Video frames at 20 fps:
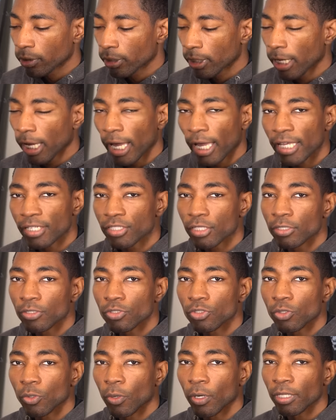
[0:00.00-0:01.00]
you guys
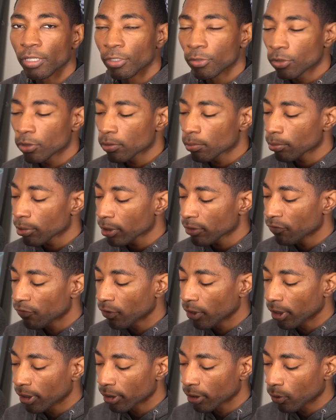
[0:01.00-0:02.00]
enjoyed. These are some pretty
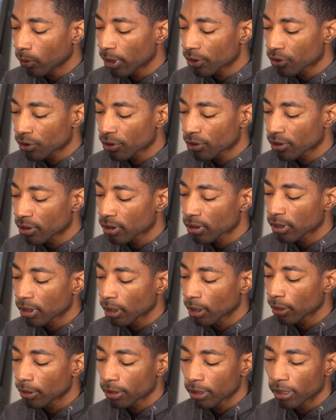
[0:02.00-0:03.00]
fun questions to
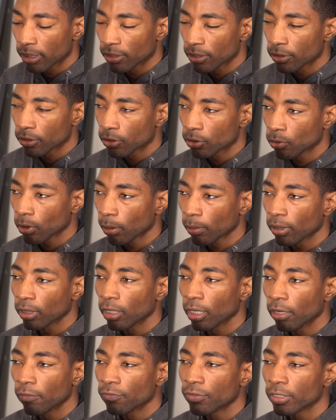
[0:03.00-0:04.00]
sink our teeth into. I would
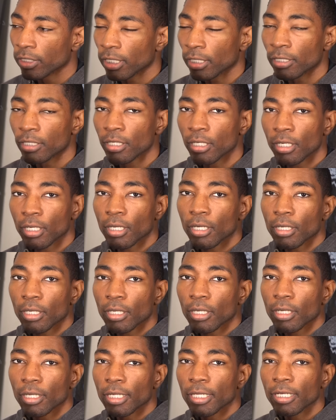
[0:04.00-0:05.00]
love to get
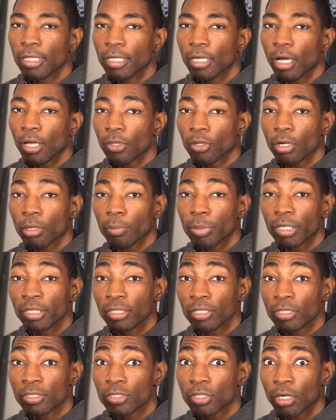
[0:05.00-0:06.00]
any other
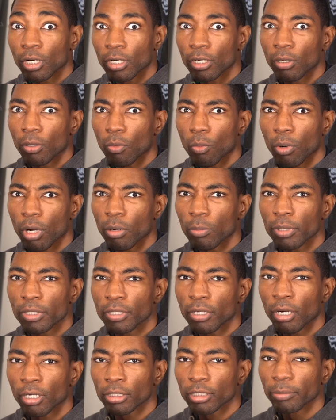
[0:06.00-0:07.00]
opinions on what we
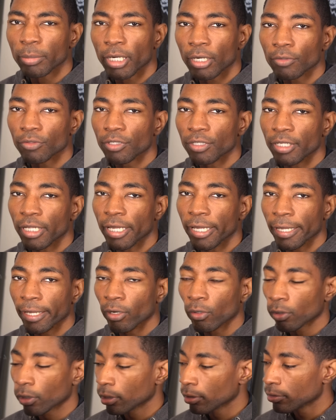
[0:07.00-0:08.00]
talked about today,
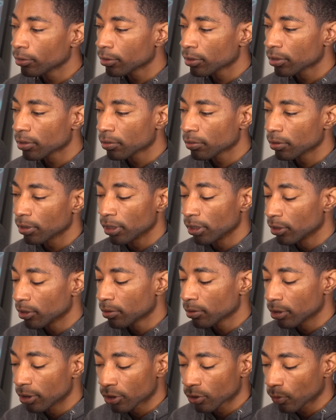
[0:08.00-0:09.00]
or
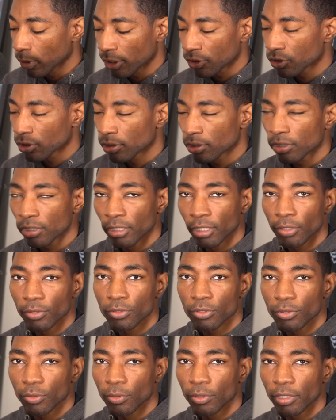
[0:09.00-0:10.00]
these these questions? Any other
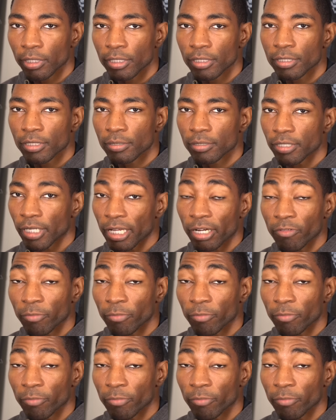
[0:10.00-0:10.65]
stories? State